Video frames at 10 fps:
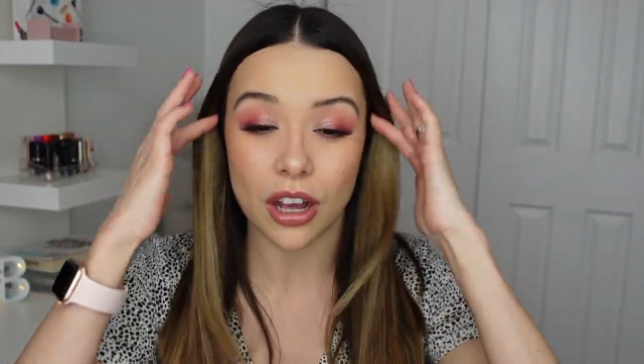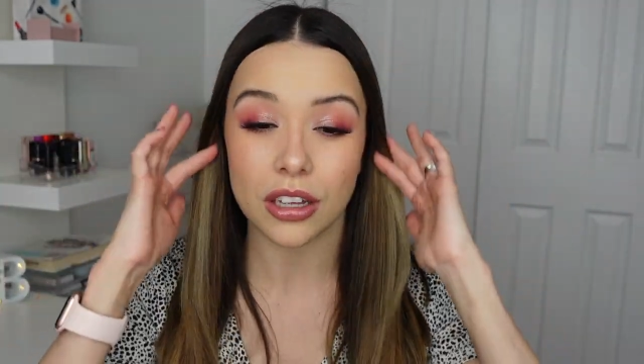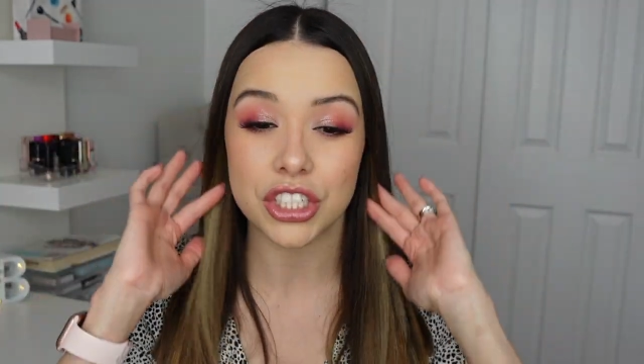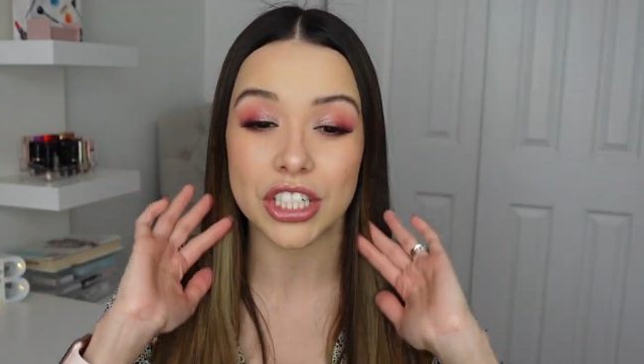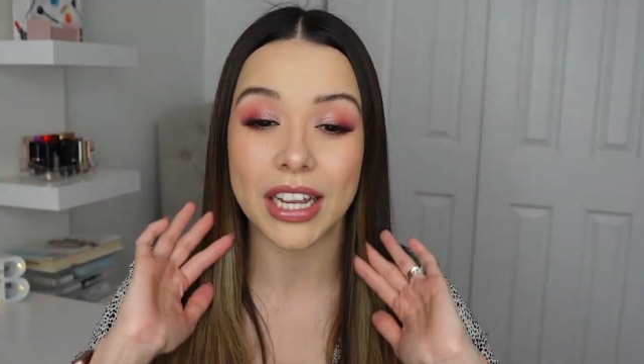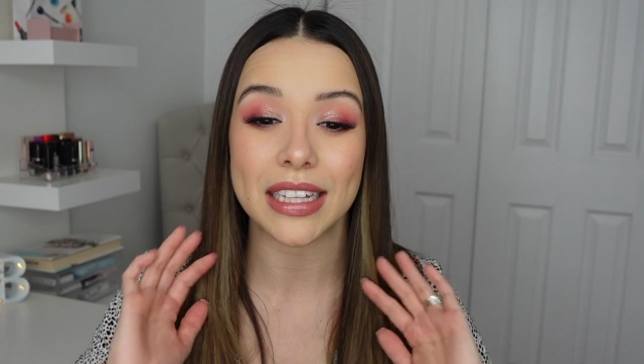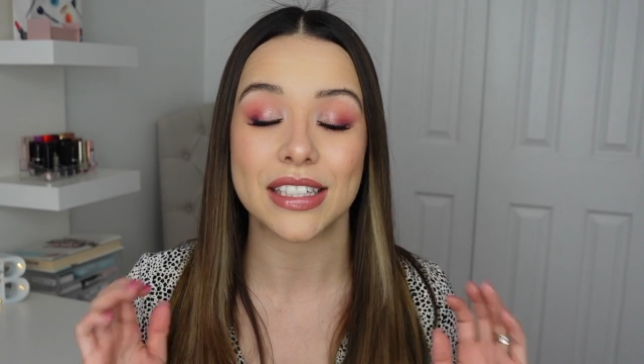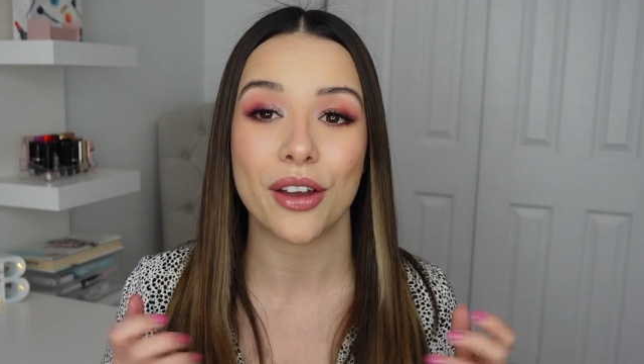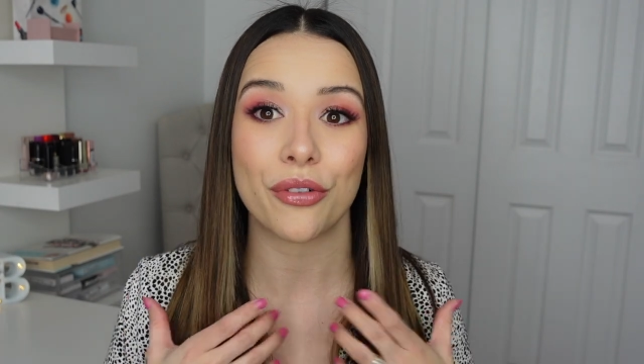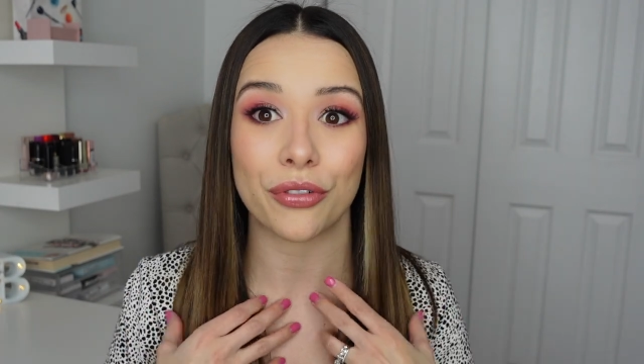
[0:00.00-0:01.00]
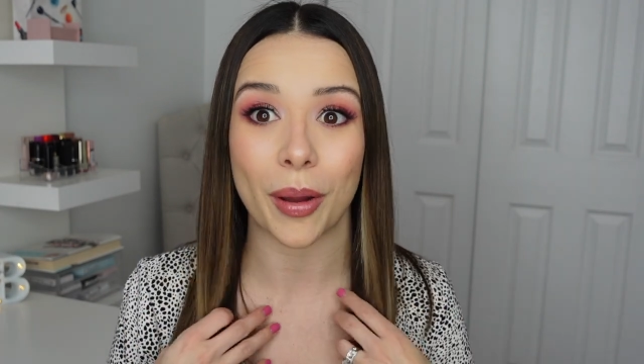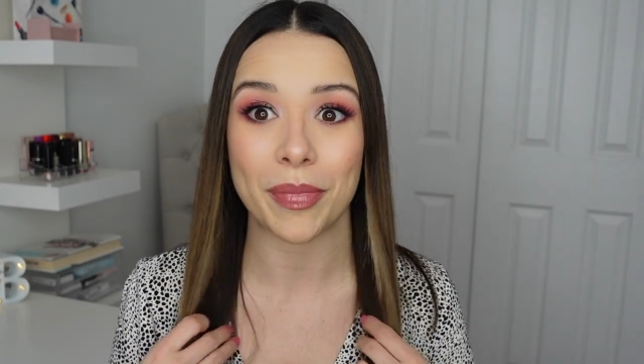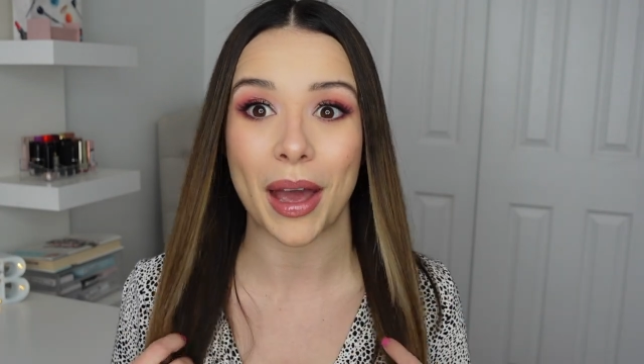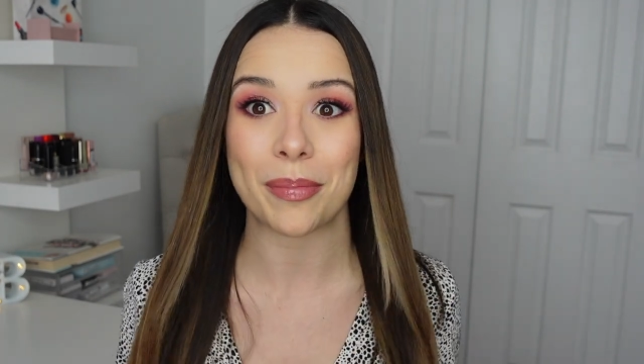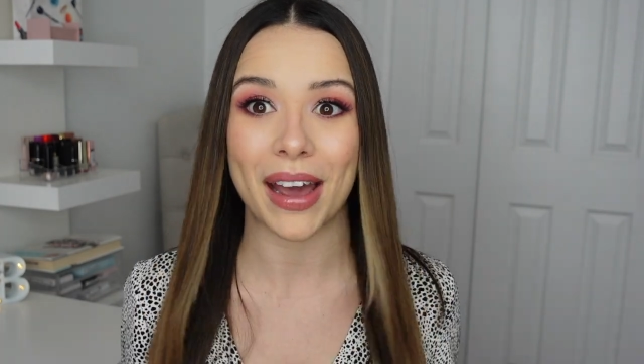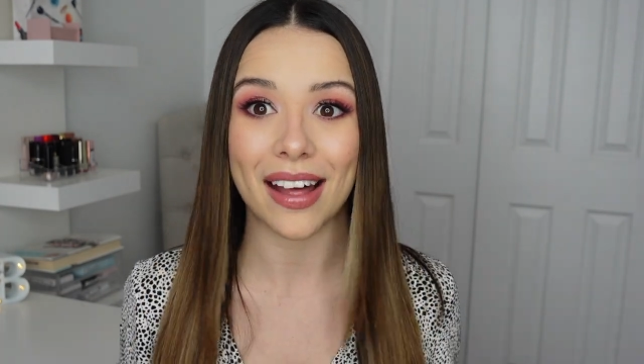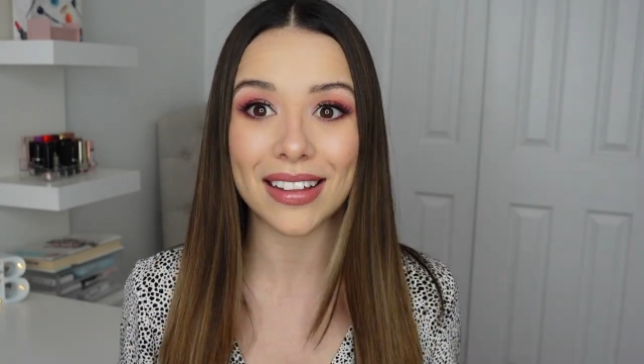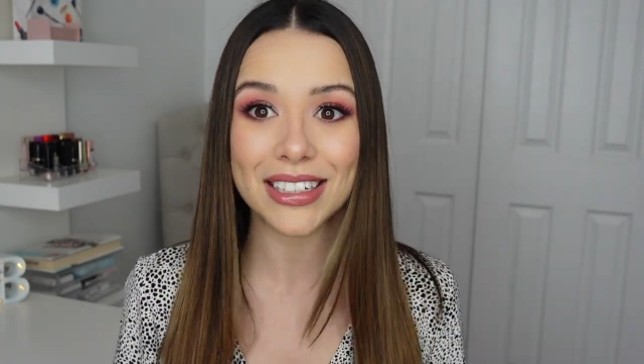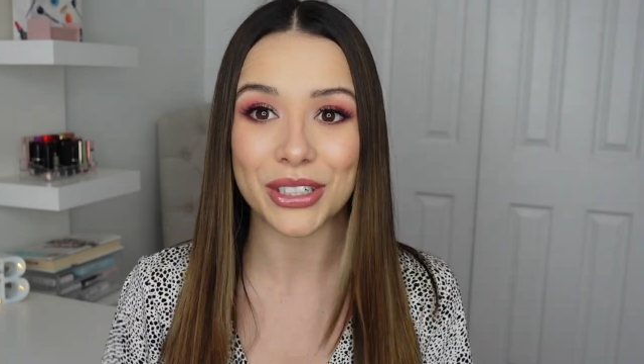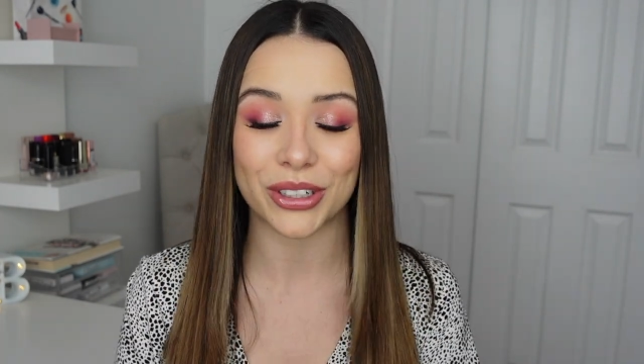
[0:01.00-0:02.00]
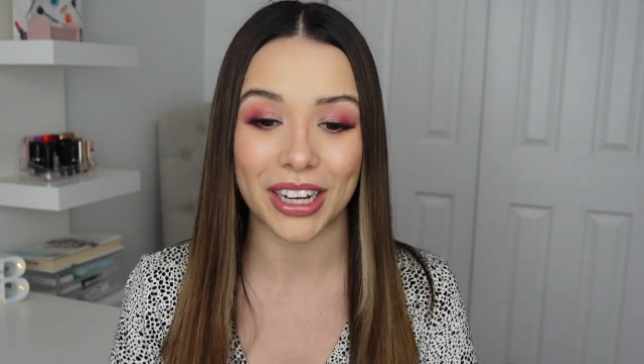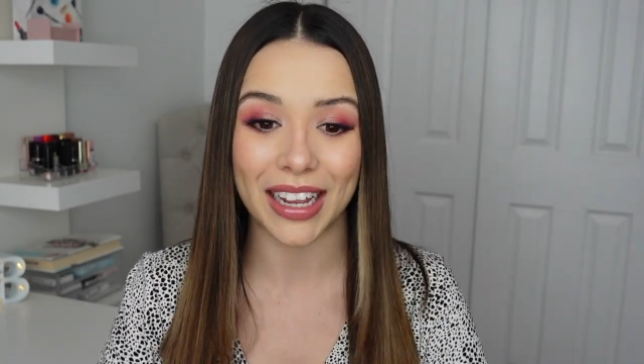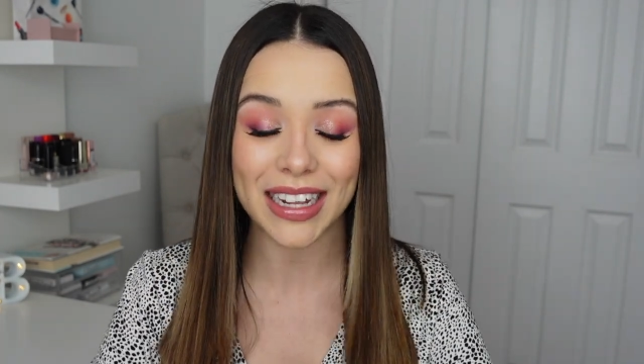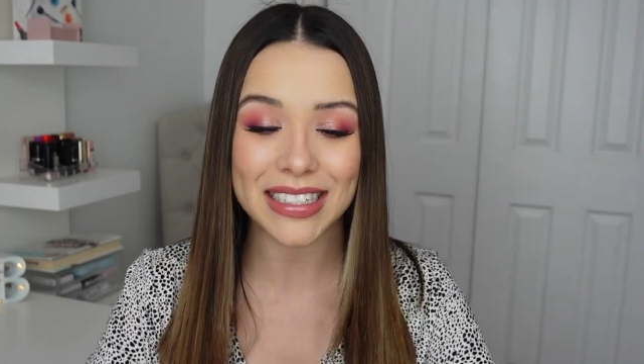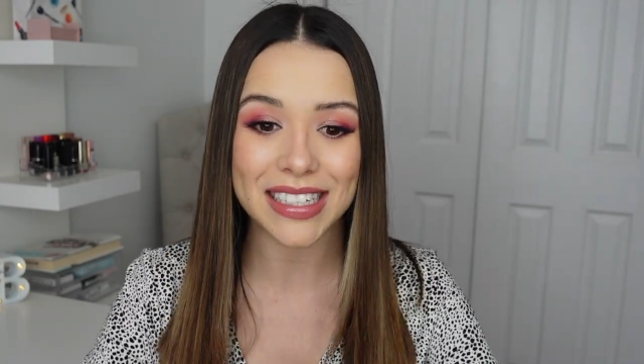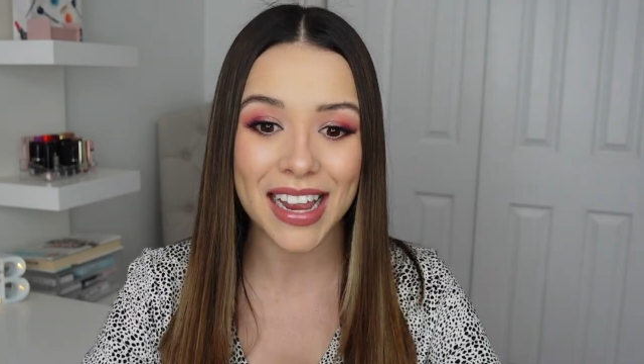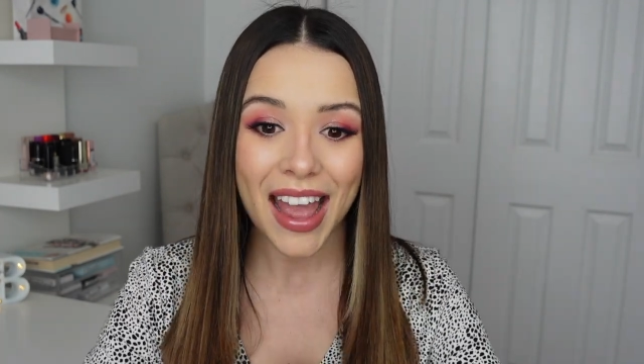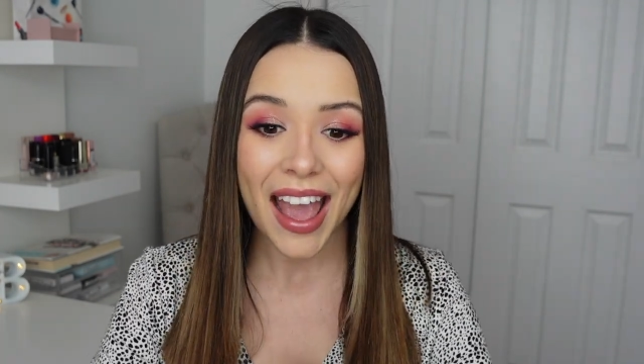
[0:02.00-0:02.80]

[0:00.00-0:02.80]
all shades from that palette to create it.